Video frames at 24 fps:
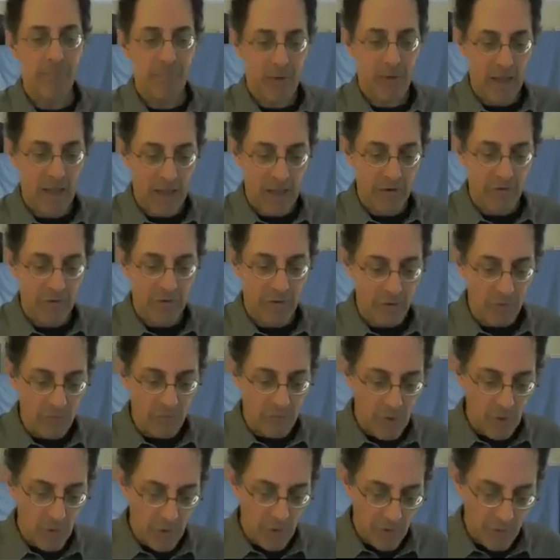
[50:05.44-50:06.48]
as you
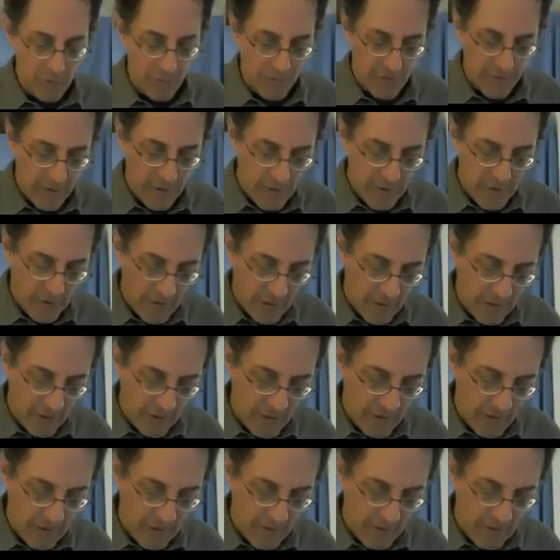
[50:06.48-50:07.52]
move
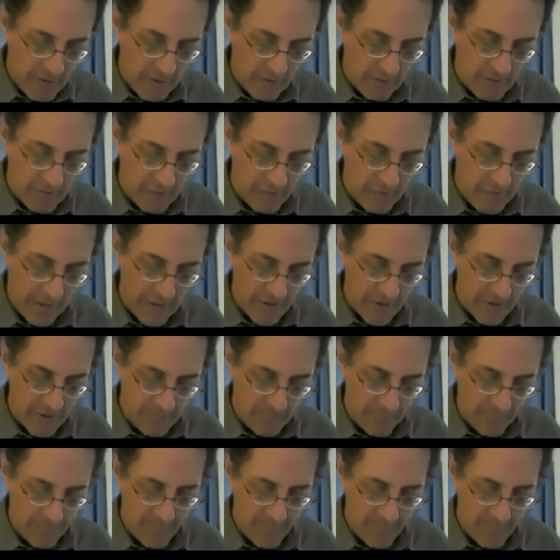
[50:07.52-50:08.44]
in this direction.